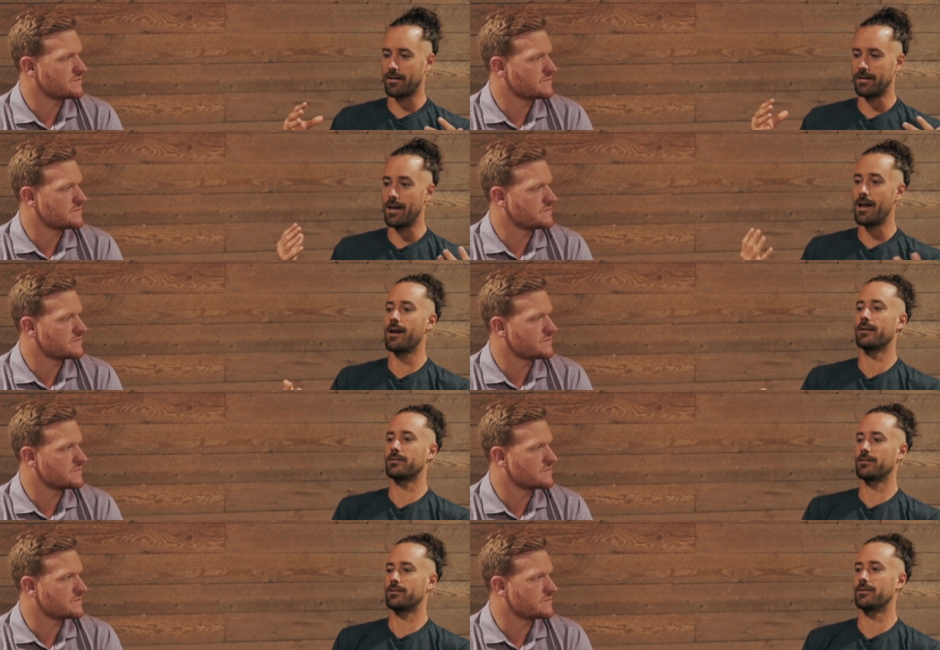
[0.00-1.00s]

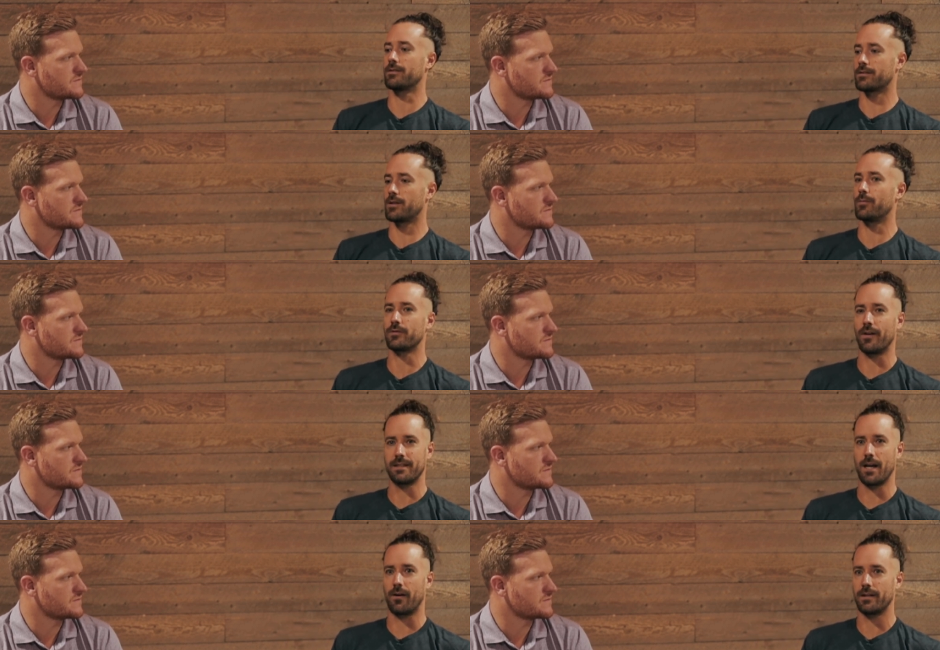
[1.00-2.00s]
Speaker 1: enhance just someone's
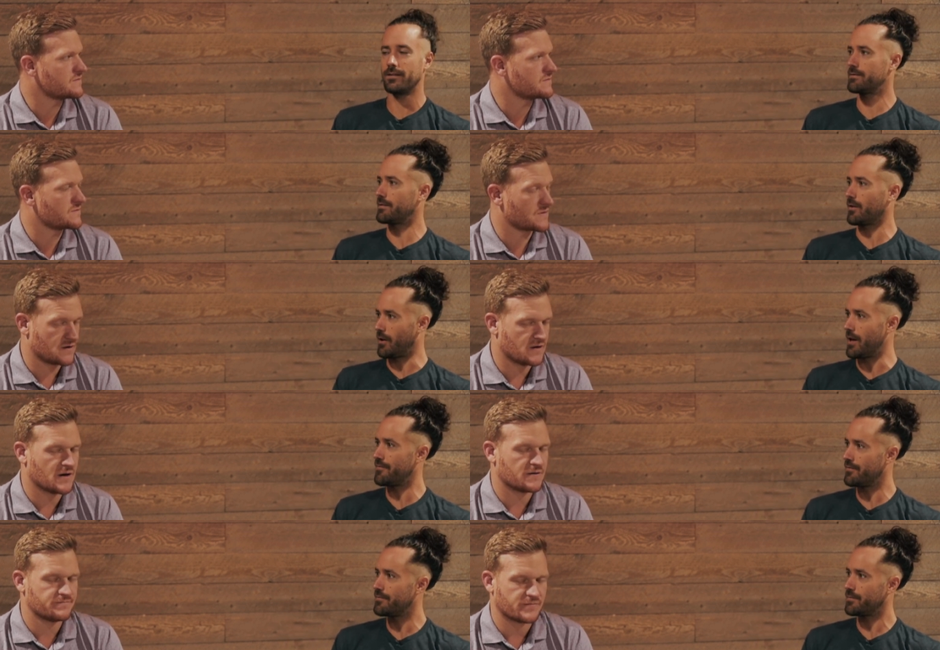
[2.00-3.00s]
vitality or
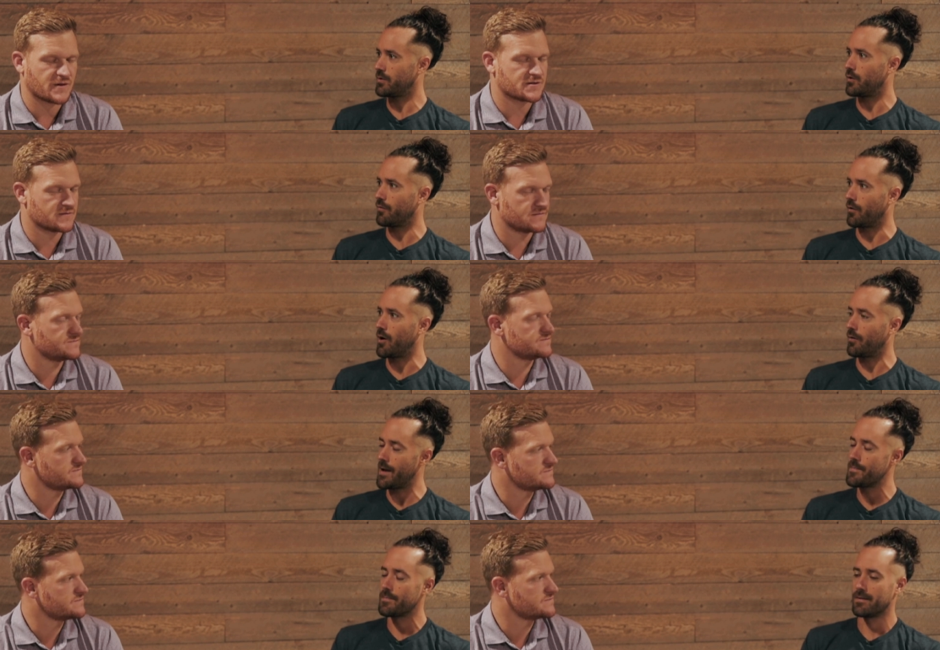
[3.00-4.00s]
life overall,
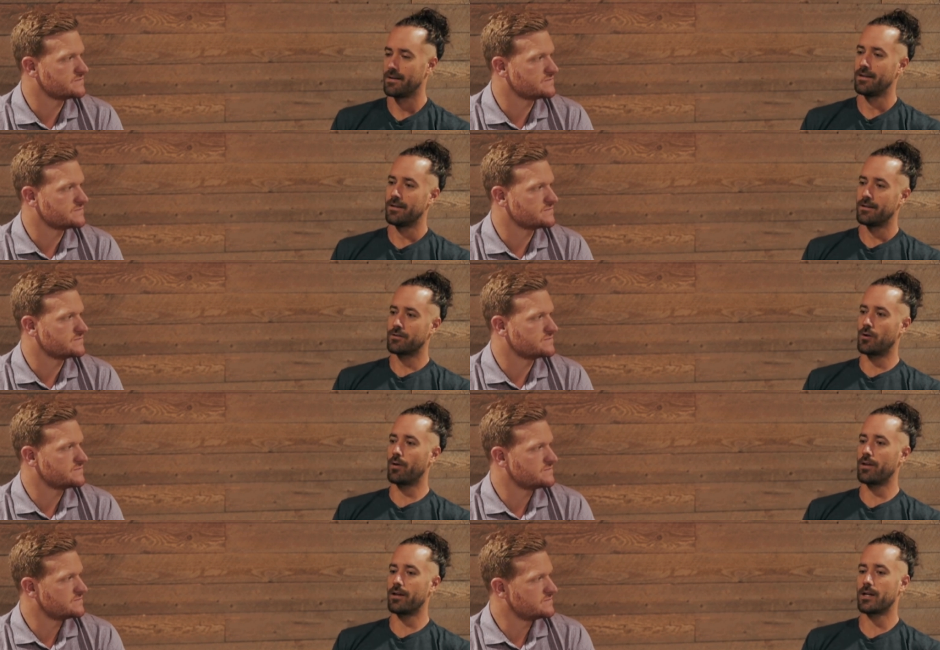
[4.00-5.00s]
right? So
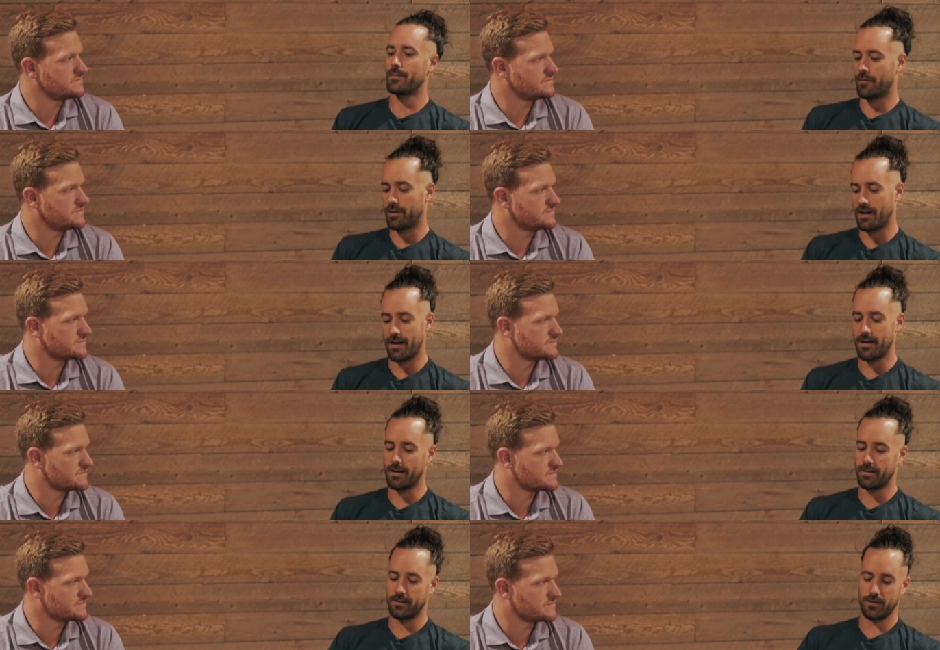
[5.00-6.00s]
whether they come in with
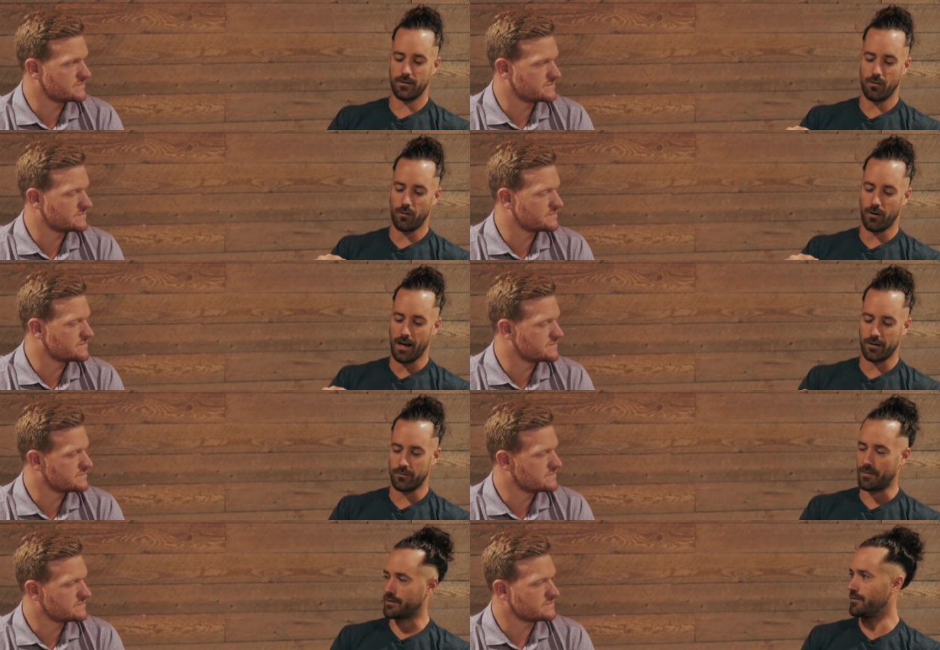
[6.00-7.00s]
headaches or an
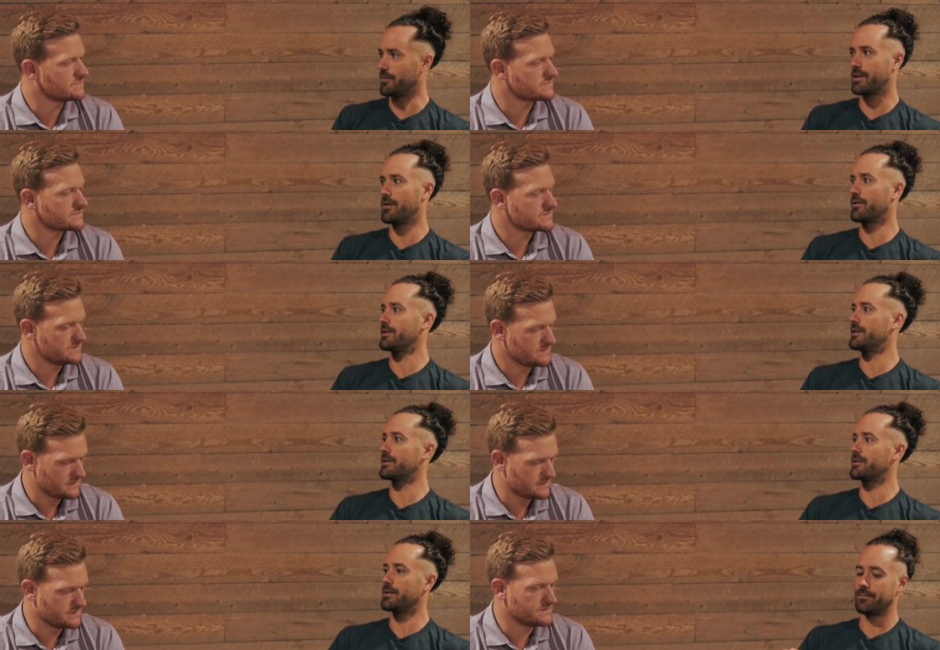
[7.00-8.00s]
actual musculoskeletal
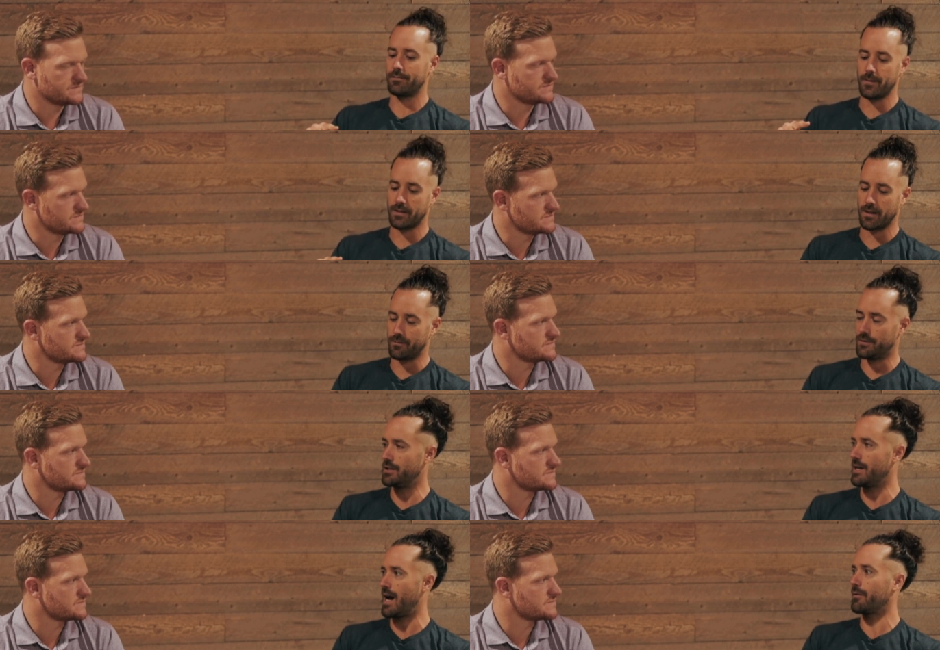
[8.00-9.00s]
condition, maybe something
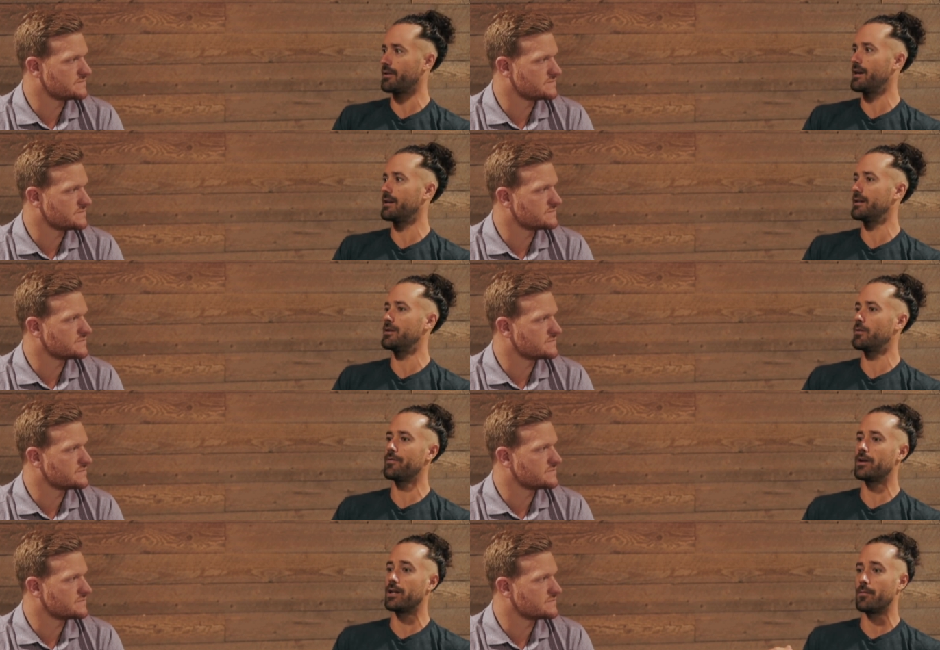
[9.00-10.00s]
GI related, or
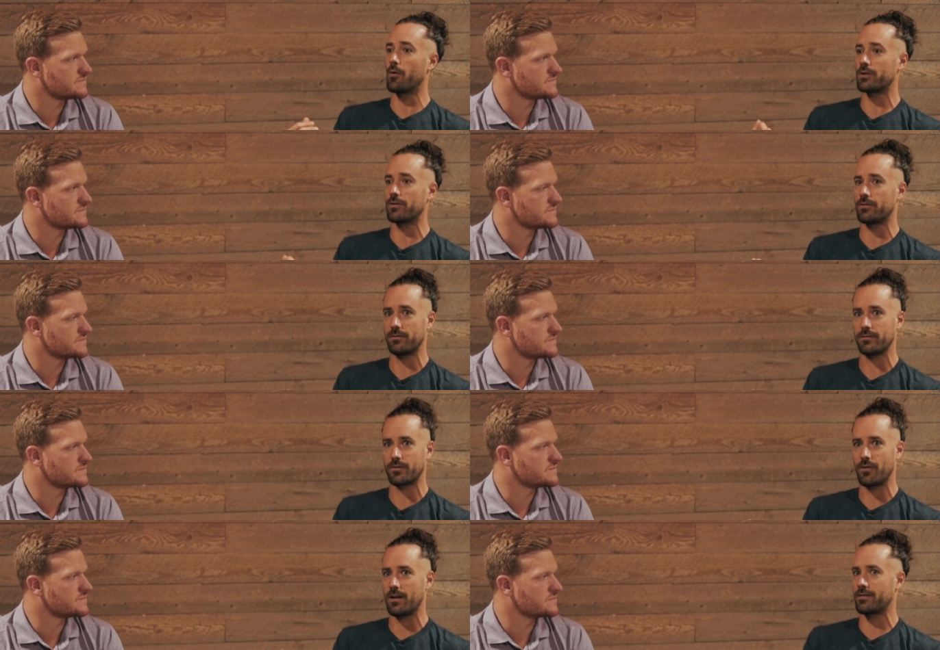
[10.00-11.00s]
even an emotional
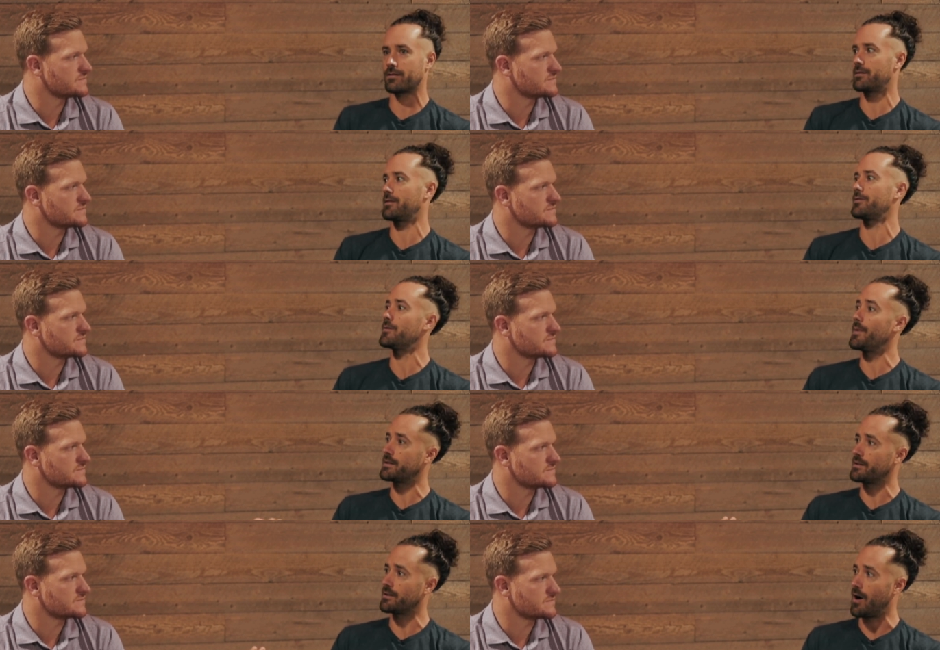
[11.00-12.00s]
stress. So you
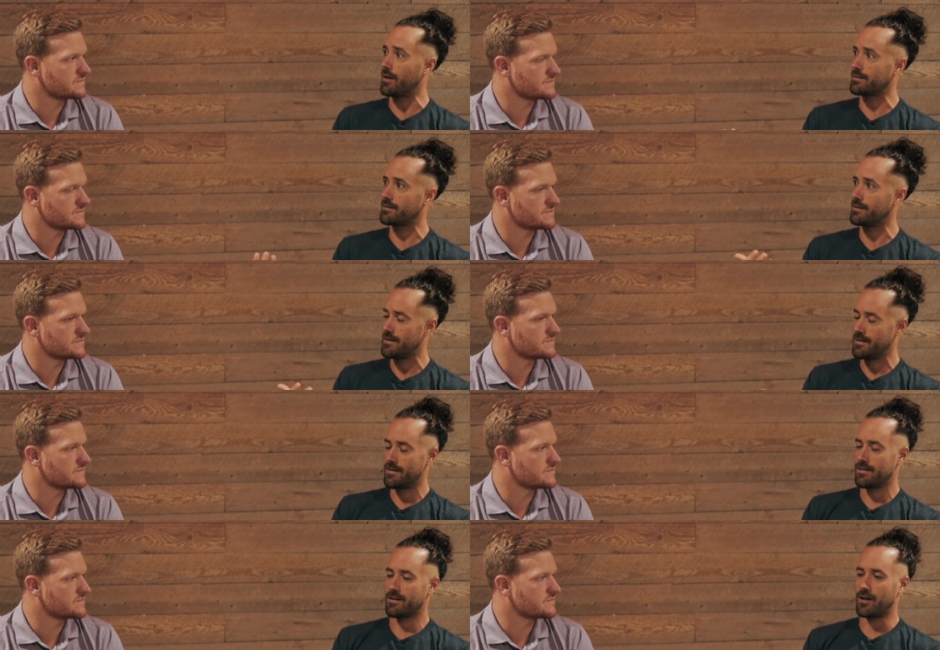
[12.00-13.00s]
mentioned thoughts
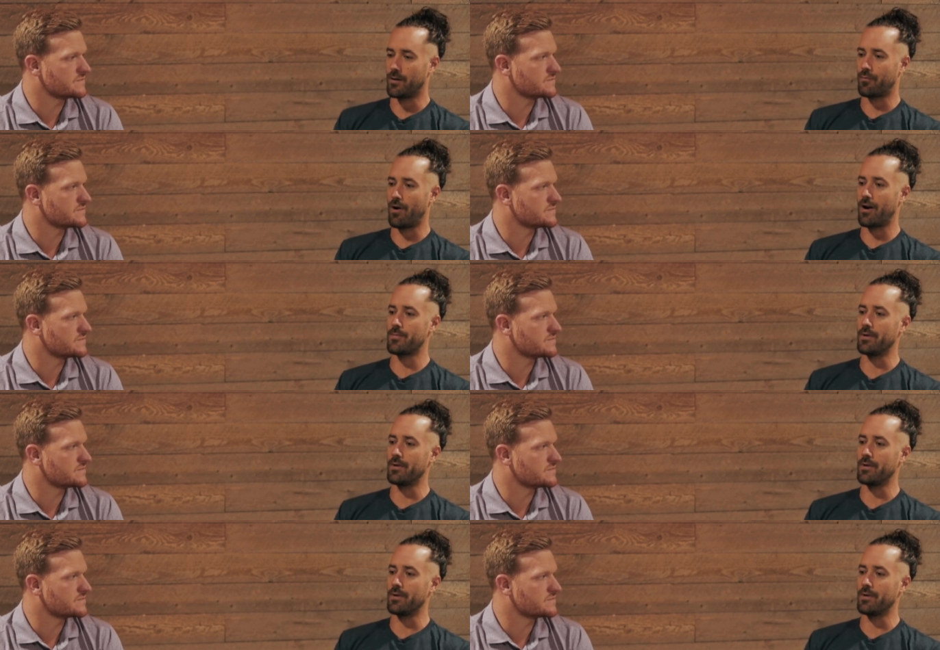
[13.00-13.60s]
prior,